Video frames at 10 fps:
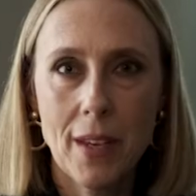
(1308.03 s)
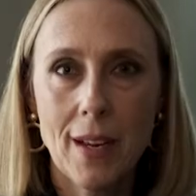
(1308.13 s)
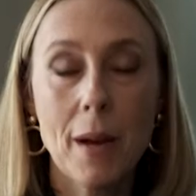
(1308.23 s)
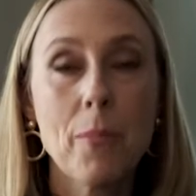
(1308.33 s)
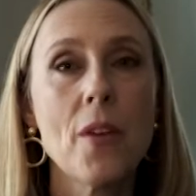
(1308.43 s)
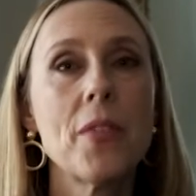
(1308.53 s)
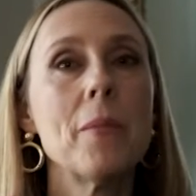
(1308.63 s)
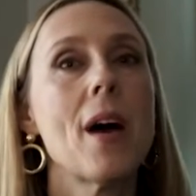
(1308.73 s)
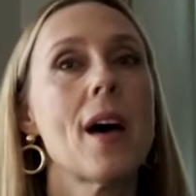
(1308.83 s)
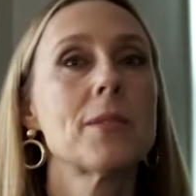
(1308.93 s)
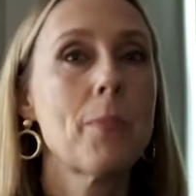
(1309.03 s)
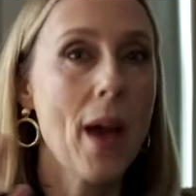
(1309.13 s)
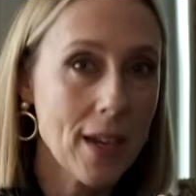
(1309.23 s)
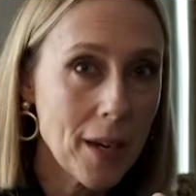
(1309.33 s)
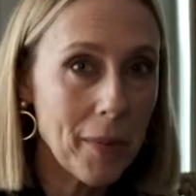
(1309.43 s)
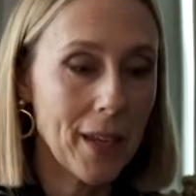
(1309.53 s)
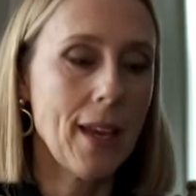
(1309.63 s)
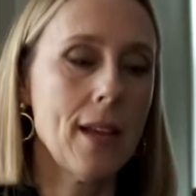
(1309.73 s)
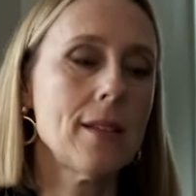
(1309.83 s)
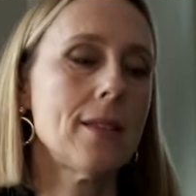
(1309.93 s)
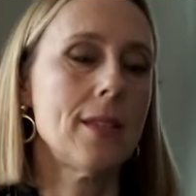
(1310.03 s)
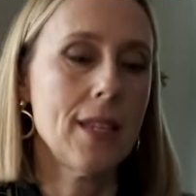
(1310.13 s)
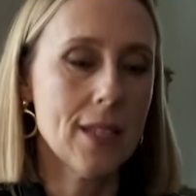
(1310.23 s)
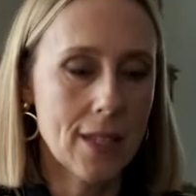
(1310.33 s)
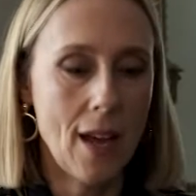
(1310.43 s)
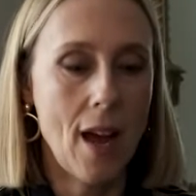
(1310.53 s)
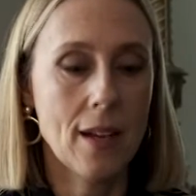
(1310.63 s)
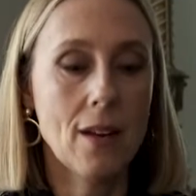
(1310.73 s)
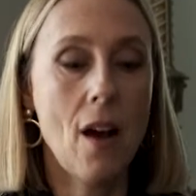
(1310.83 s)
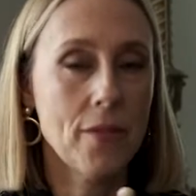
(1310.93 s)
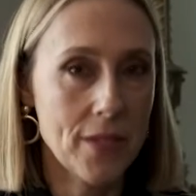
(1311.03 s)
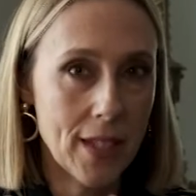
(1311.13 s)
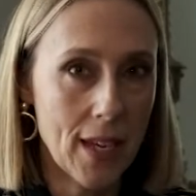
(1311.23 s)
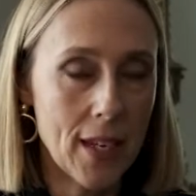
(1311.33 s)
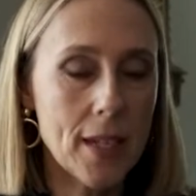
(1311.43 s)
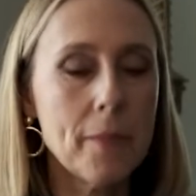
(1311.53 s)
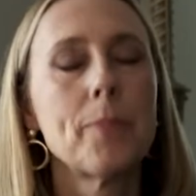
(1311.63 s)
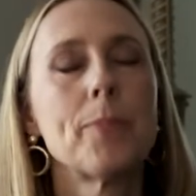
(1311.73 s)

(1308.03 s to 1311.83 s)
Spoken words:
And I brought them as backup in case these got confiscated.